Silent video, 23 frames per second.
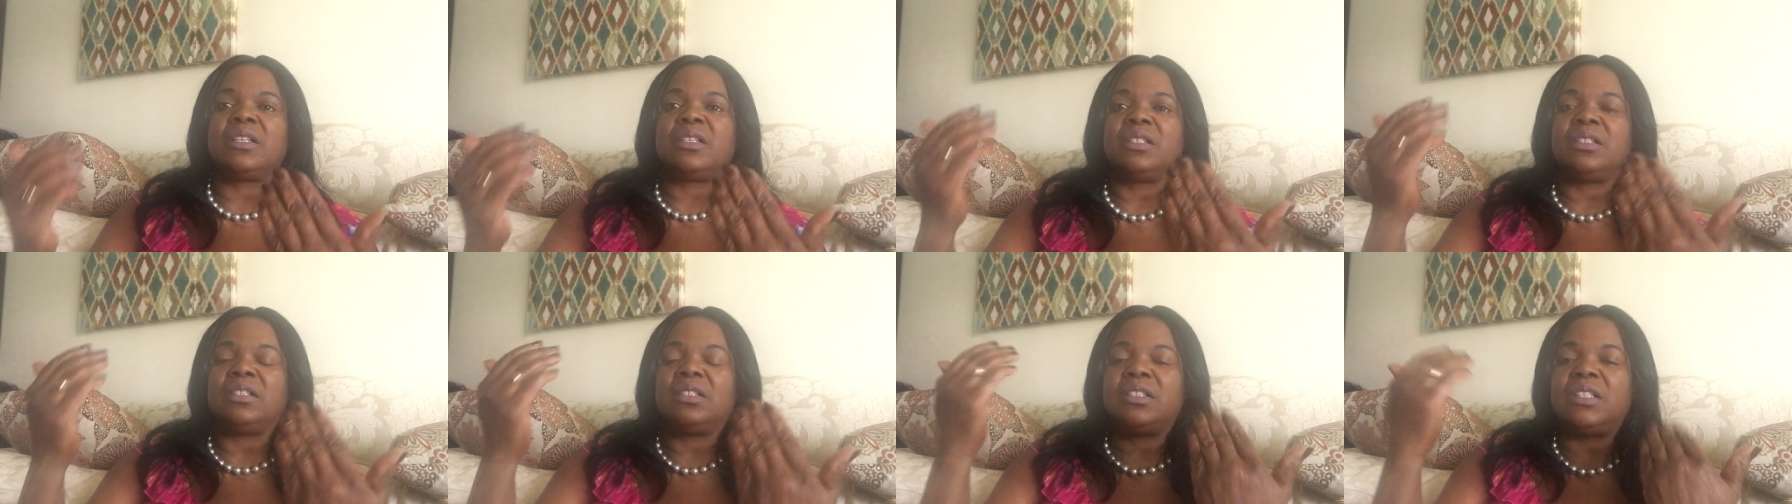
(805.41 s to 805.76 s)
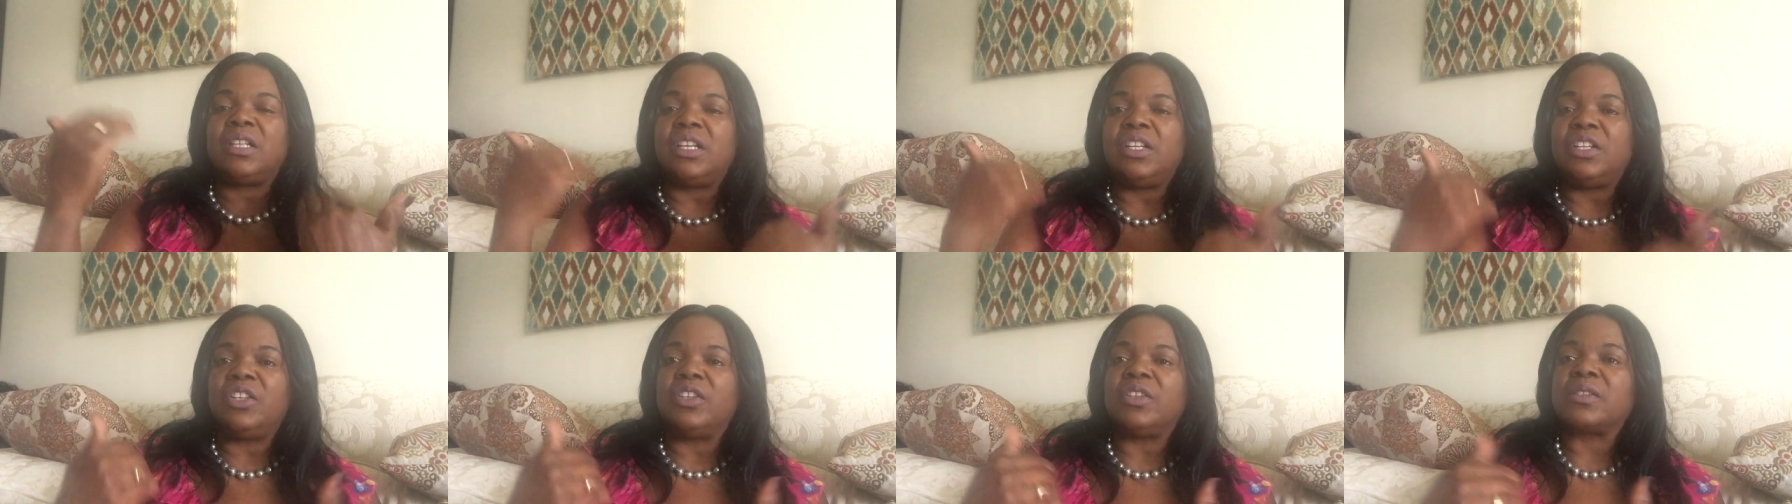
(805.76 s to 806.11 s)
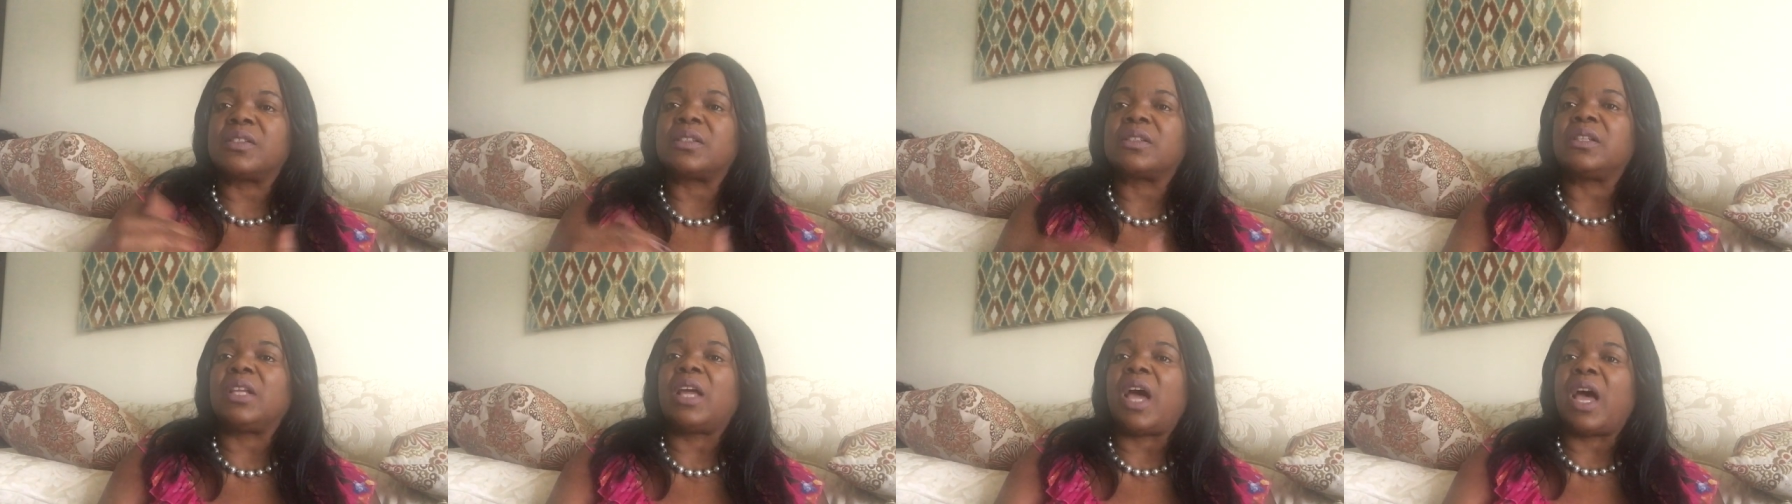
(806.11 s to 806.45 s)

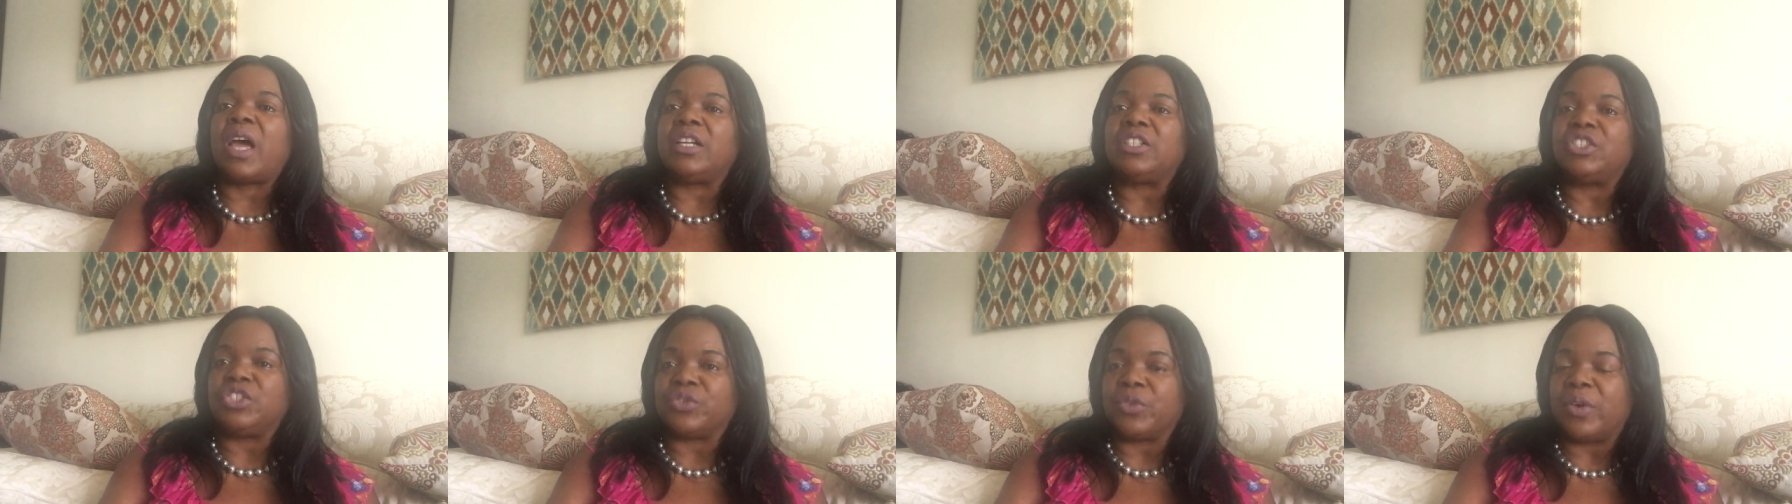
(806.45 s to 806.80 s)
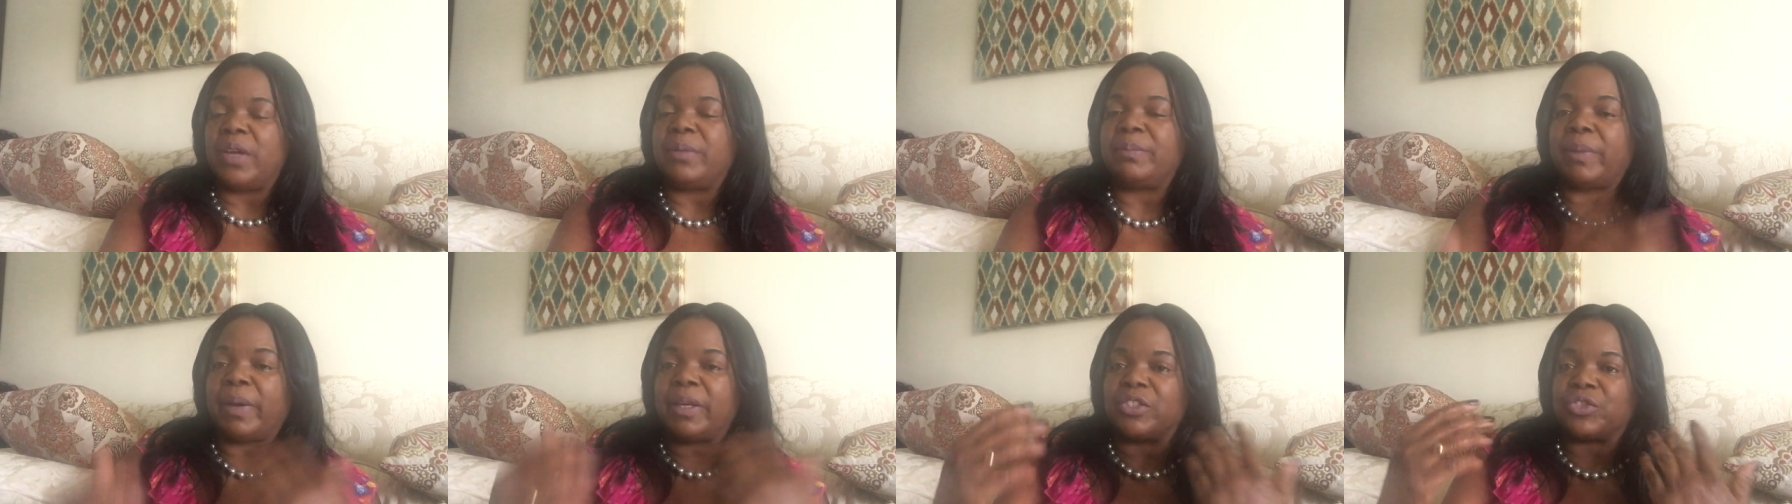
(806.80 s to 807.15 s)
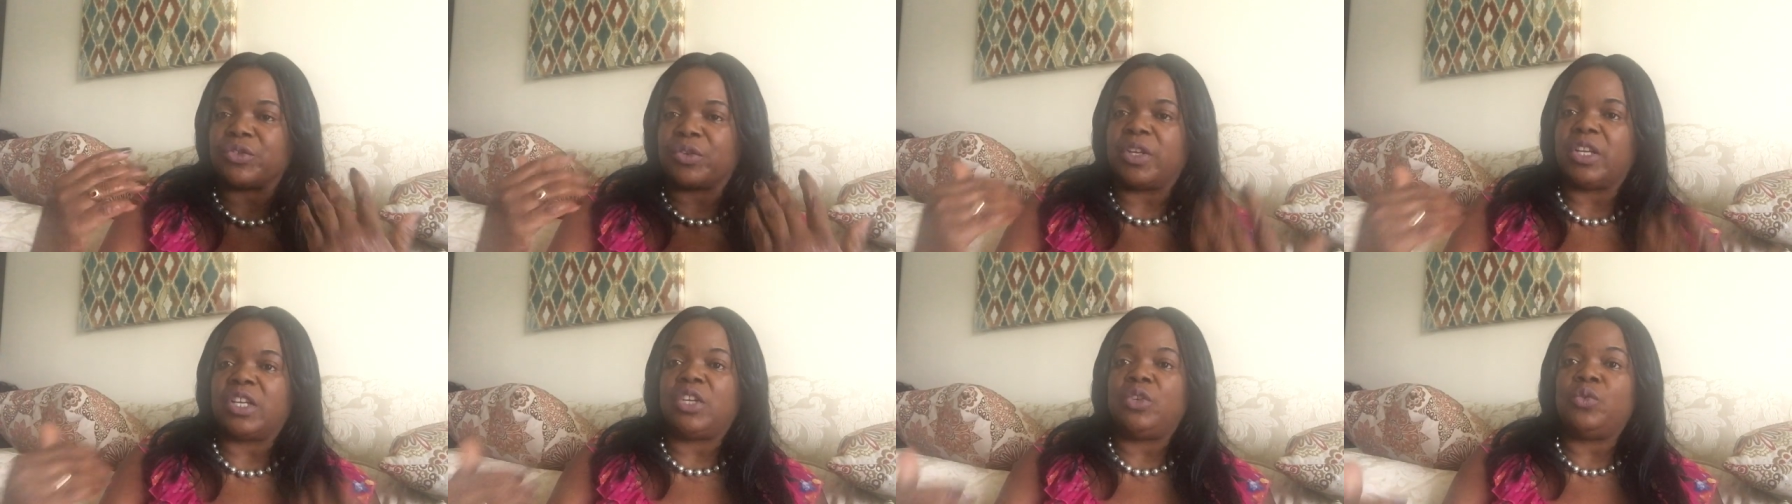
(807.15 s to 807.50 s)
continuously hydrate by
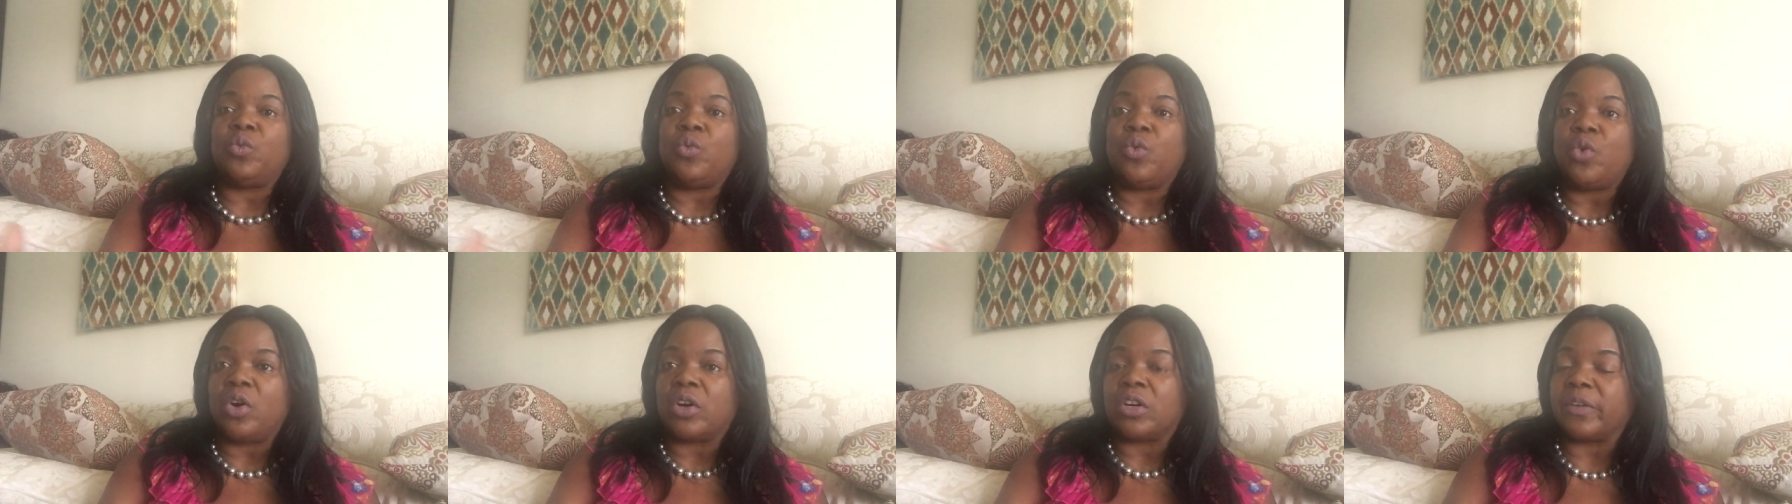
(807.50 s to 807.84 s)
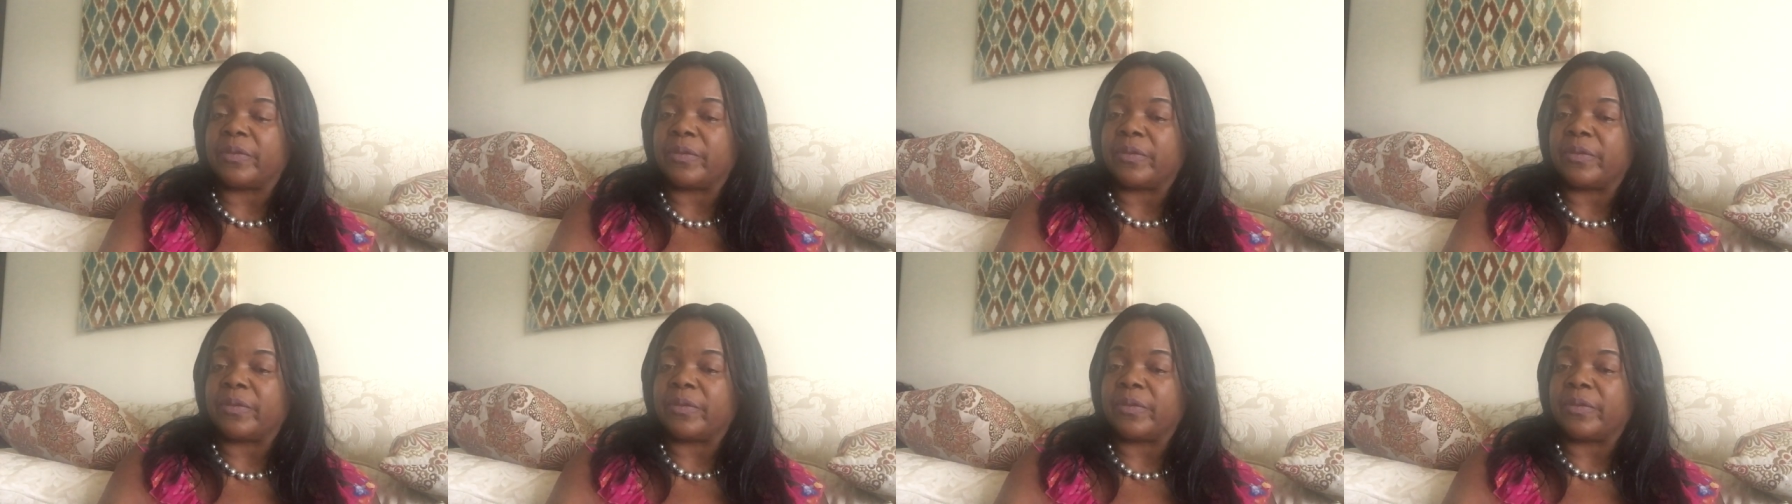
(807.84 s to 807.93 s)
drinking water.